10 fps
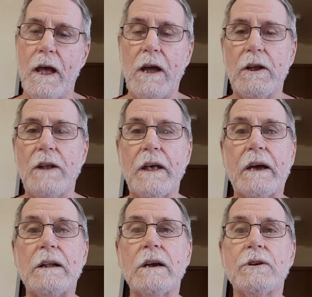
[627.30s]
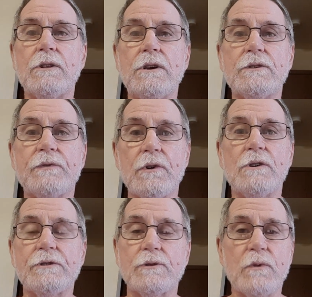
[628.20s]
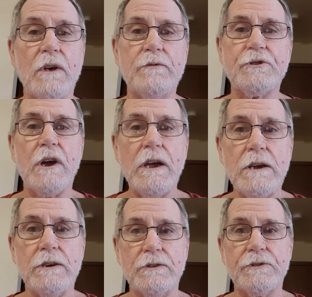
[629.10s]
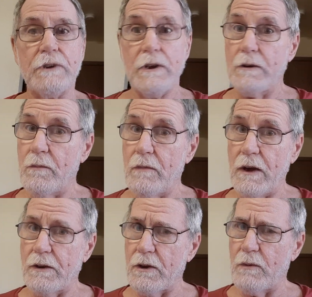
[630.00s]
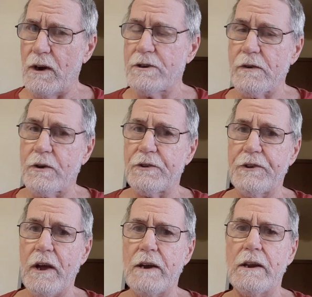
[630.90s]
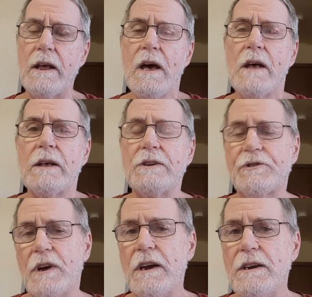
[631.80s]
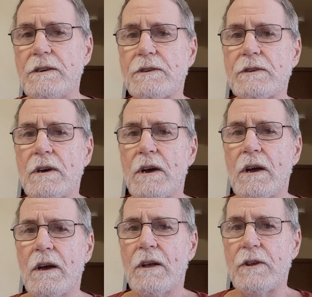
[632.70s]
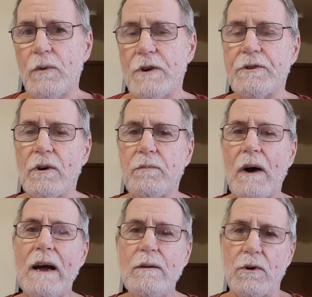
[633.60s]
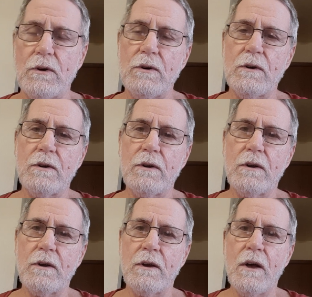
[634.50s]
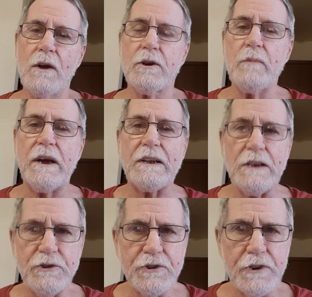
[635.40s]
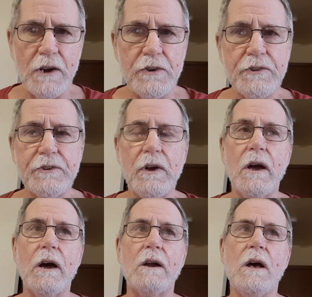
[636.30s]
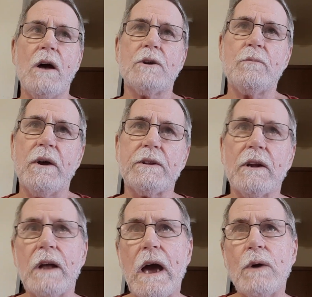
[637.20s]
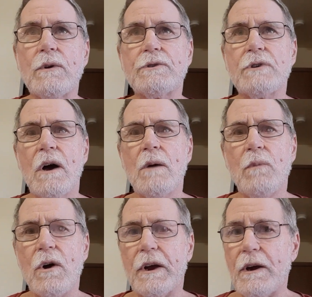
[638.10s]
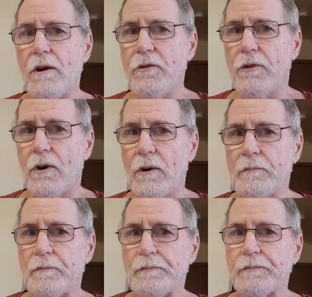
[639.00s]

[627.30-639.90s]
And they cling to these versions where they've changed in the, in the religion of Christianity, they changed the original Bible to make it easier to understand, to make the language more careful